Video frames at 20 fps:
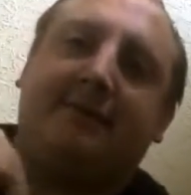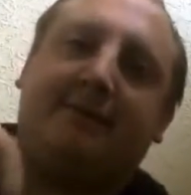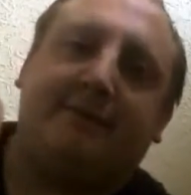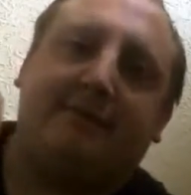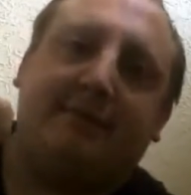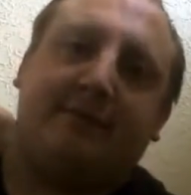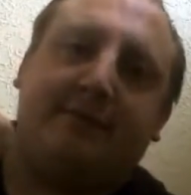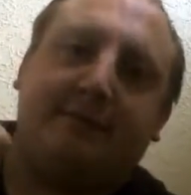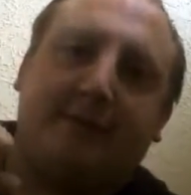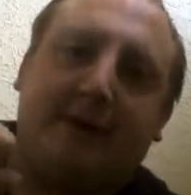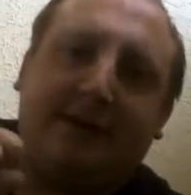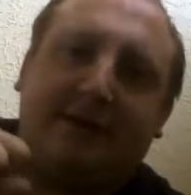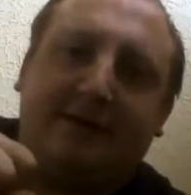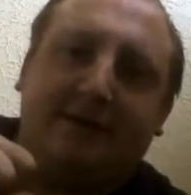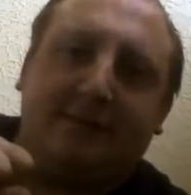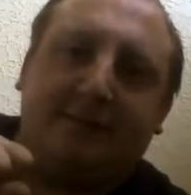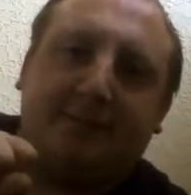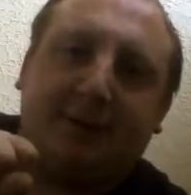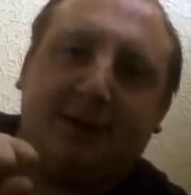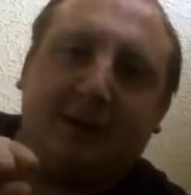message
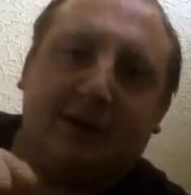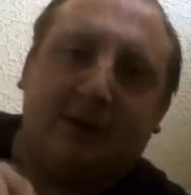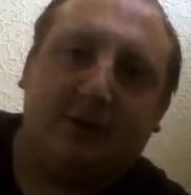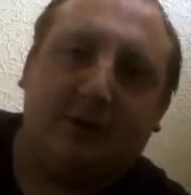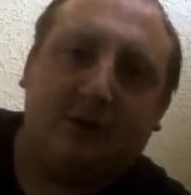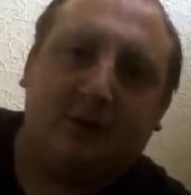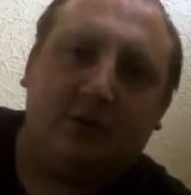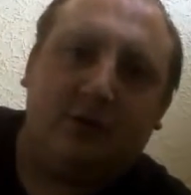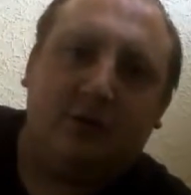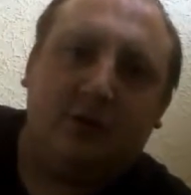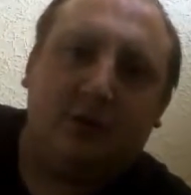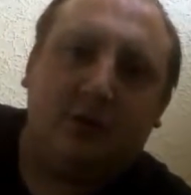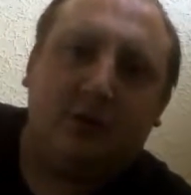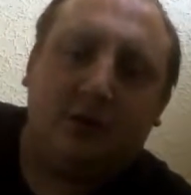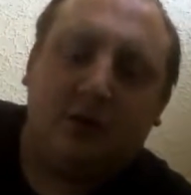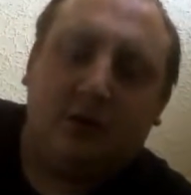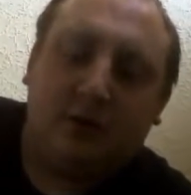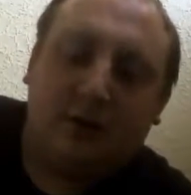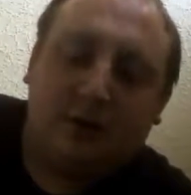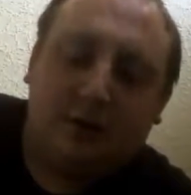below
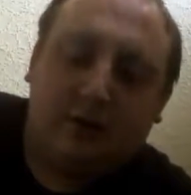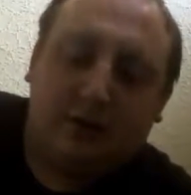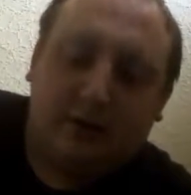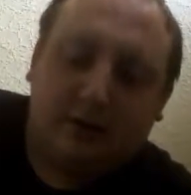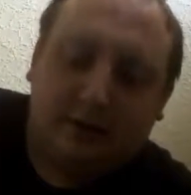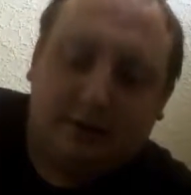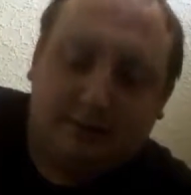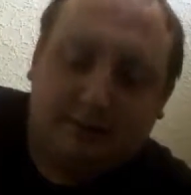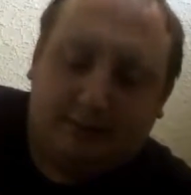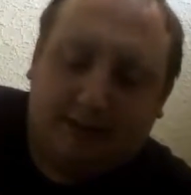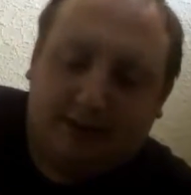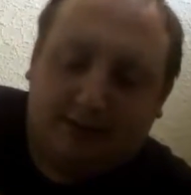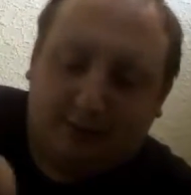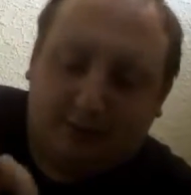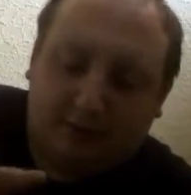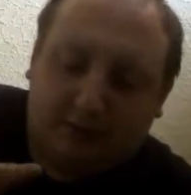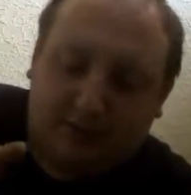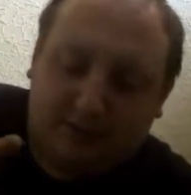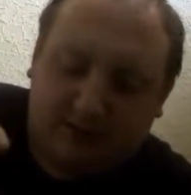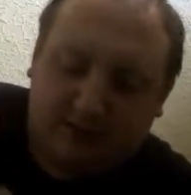about
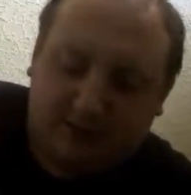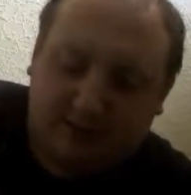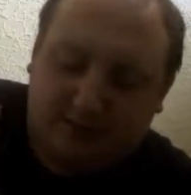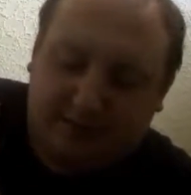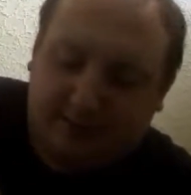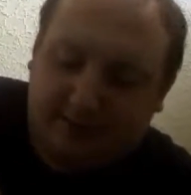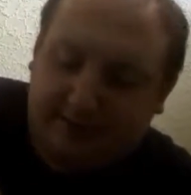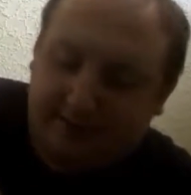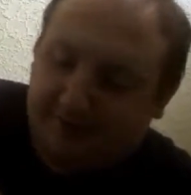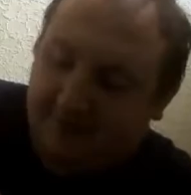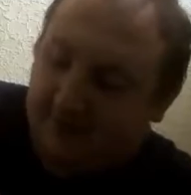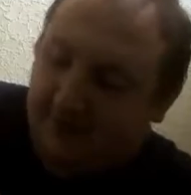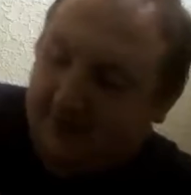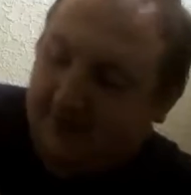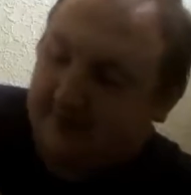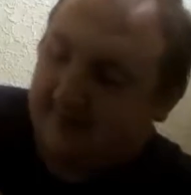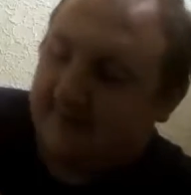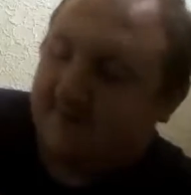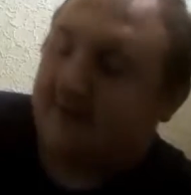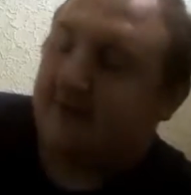if it is
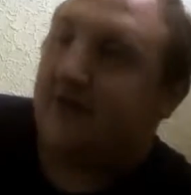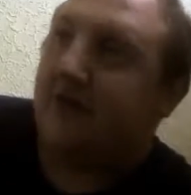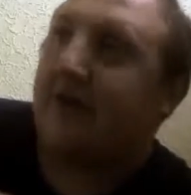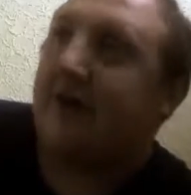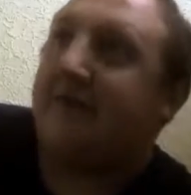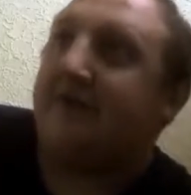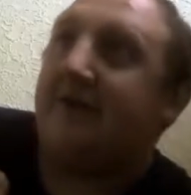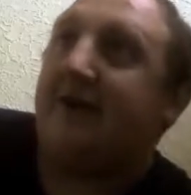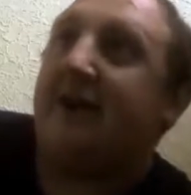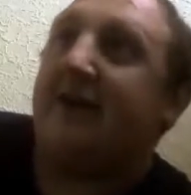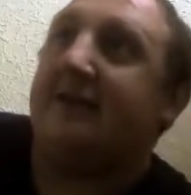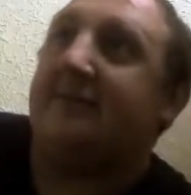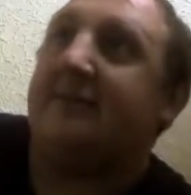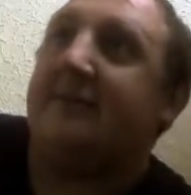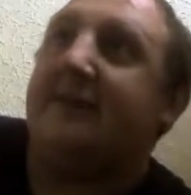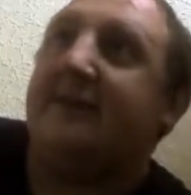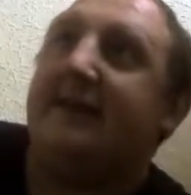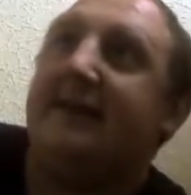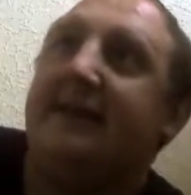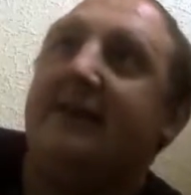or ever has been
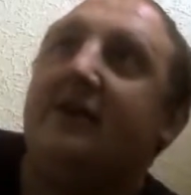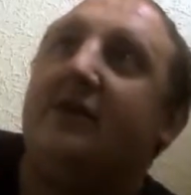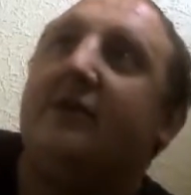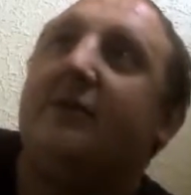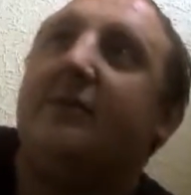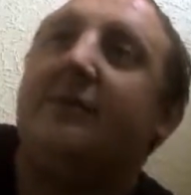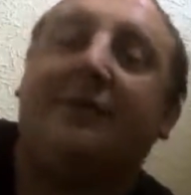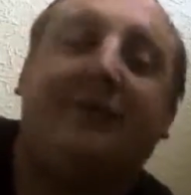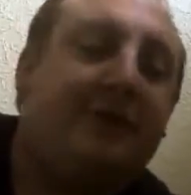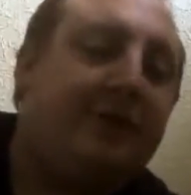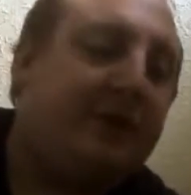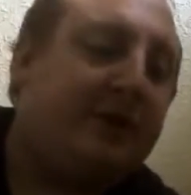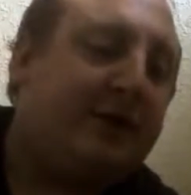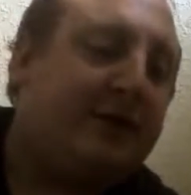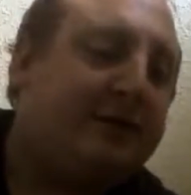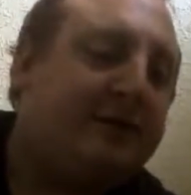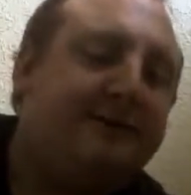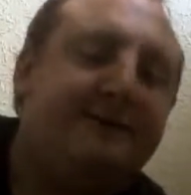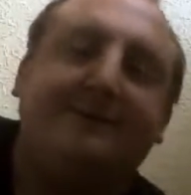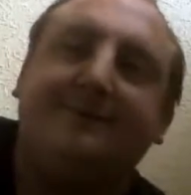legal before.
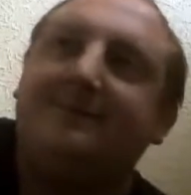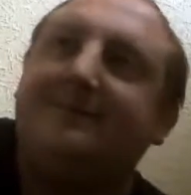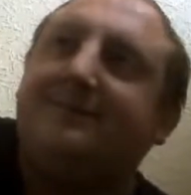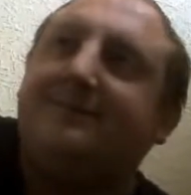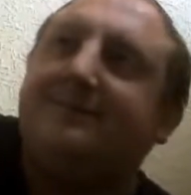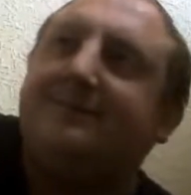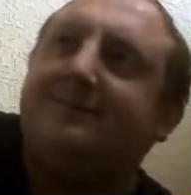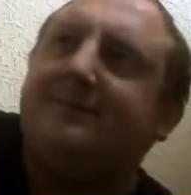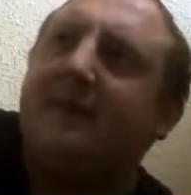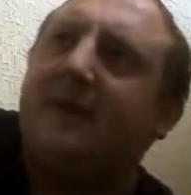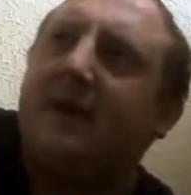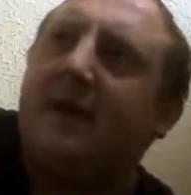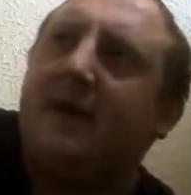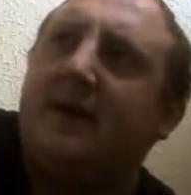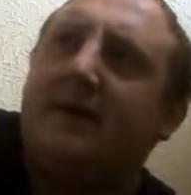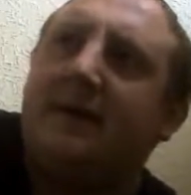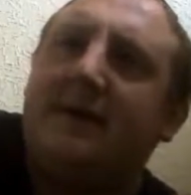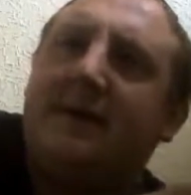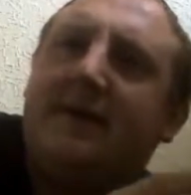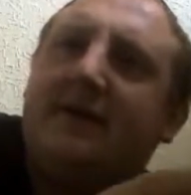Then there's